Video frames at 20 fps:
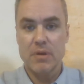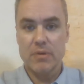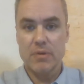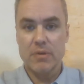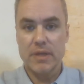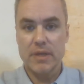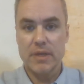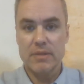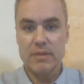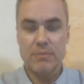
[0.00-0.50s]

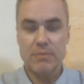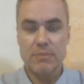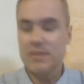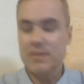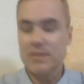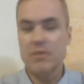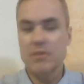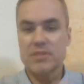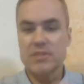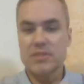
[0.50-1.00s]
okay?
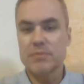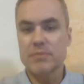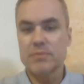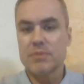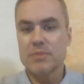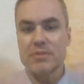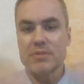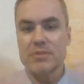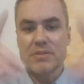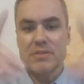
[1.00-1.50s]
But no
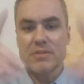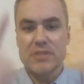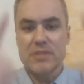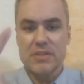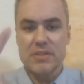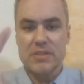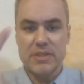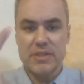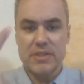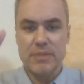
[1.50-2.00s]
symptoms,
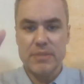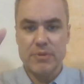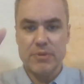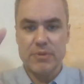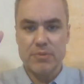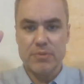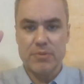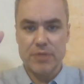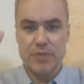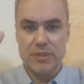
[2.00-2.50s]
six
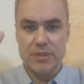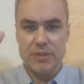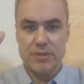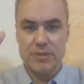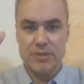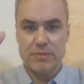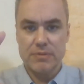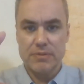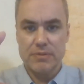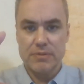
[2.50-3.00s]
centimeter
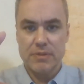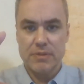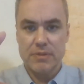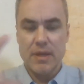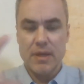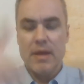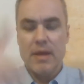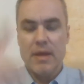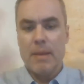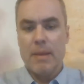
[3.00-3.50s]
bridge.
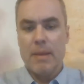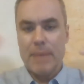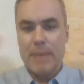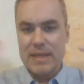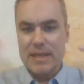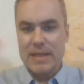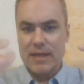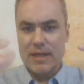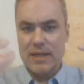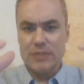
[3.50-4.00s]

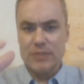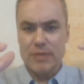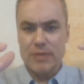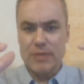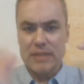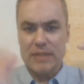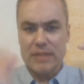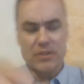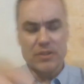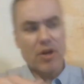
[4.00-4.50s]
By
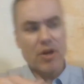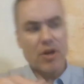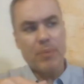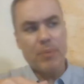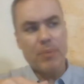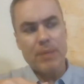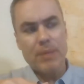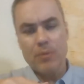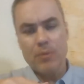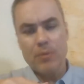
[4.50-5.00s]
contrast, there are
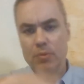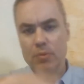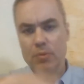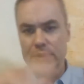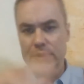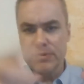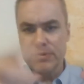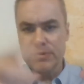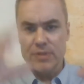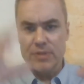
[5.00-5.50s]
people
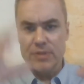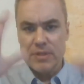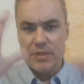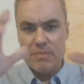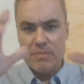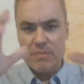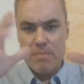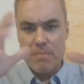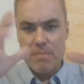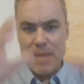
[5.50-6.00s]
with
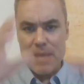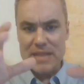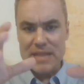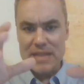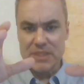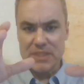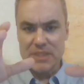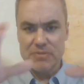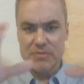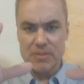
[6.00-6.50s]

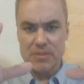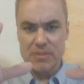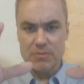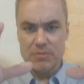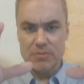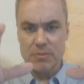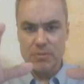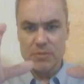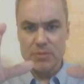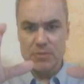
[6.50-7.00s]
massive
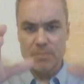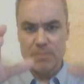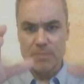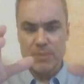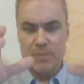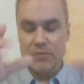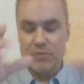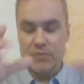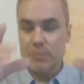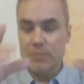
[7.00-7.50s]
symptoms
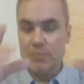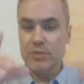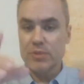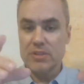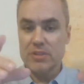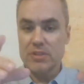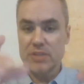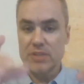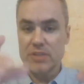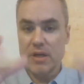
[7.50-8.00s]
from
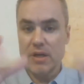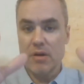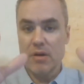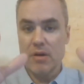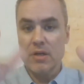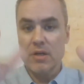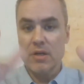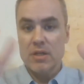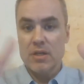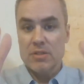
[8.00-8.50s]
bridges that
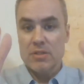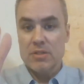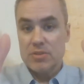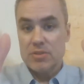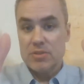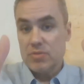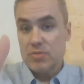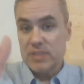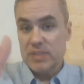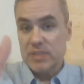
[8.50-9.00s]
are
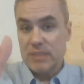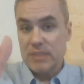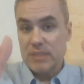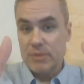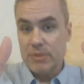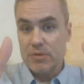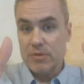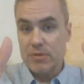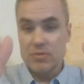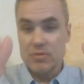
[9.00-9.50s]
two
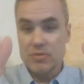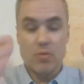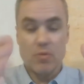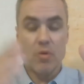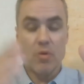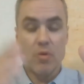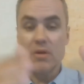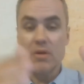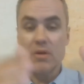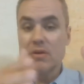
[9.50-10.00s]
centimeters
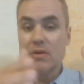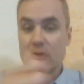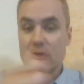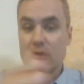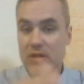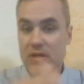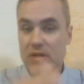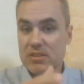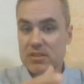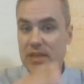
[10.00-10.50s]
or
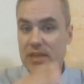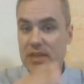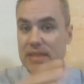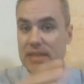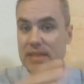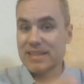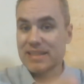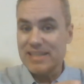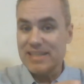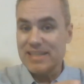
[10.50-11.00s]
on our
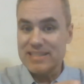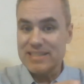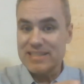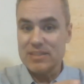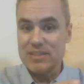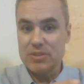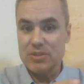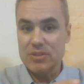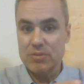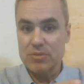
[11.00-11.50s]
site less
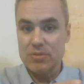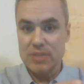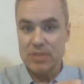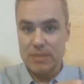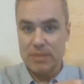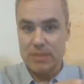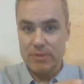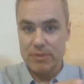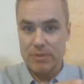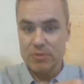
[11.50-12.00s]
than two
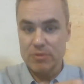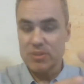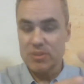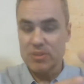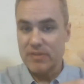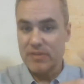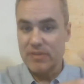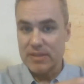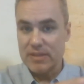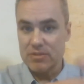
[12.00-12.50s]
centimeters,
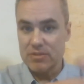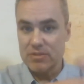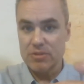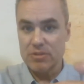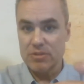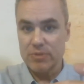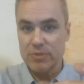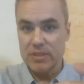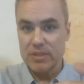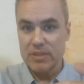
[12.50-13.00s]
which have had
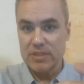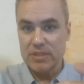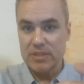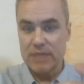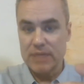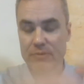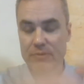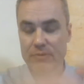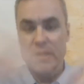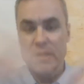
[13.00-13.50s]
surgery at
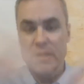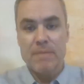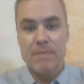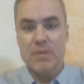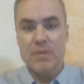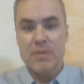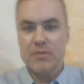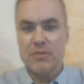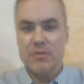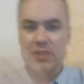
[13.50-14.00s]
Stanford.
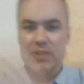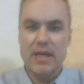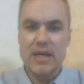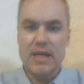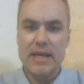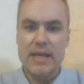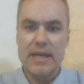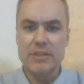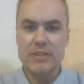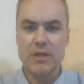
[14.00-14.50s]
There's a
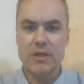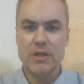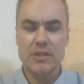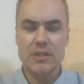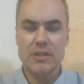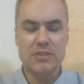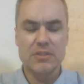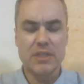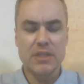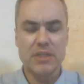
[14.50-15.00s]
guy in a
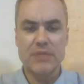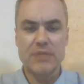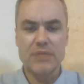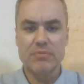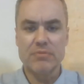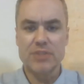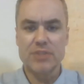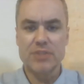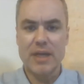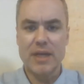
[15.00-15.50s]
uh, study
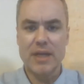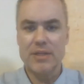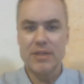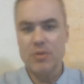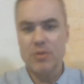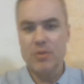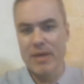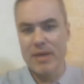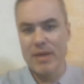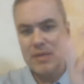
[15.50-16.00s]
from China
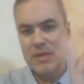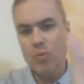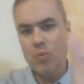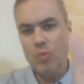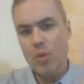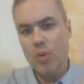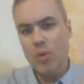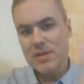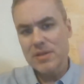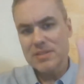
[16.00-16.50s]
who had a
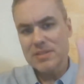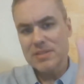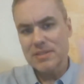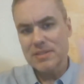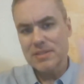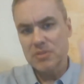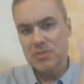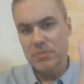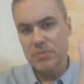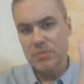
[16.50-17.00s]
one
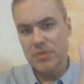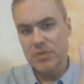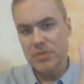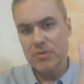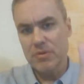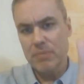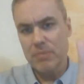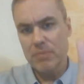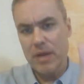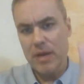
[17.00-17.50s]

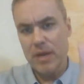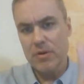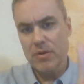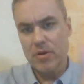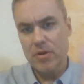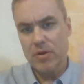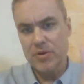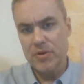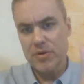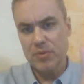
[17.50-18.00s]
centimeter
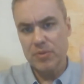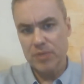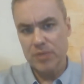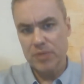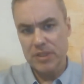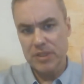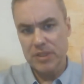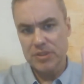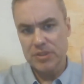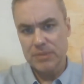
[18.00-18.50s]
myocardial
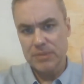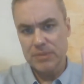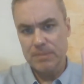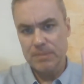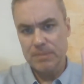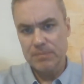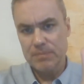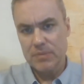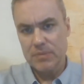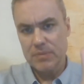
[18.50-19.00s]
bridge,
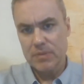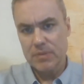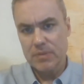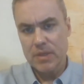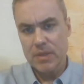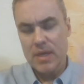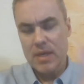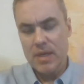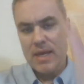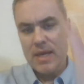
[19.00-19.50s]

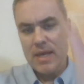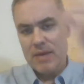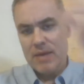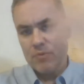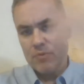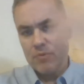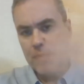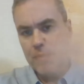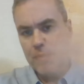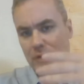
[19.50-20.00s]

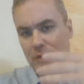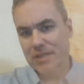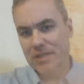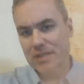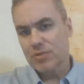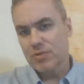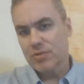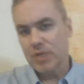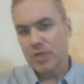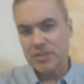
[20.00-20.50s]

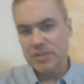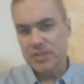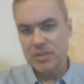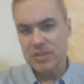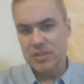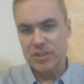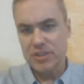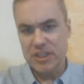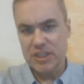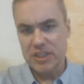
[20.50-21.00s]
reported
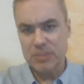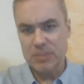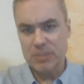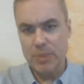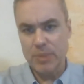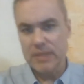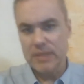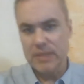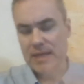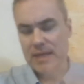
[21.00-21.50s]
crushing chest
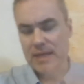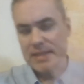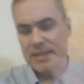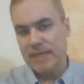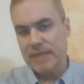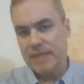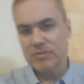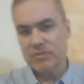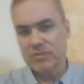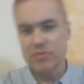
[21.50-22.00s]
pain, had
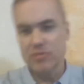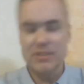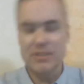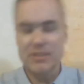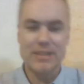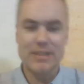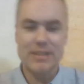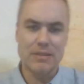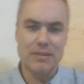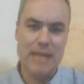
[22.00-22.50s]
to have surgery.
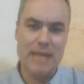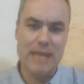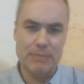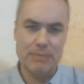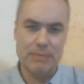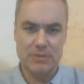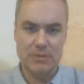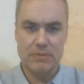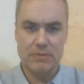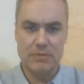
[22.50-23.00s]
He
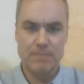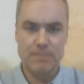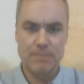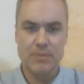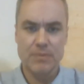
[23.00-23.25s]
collapsed.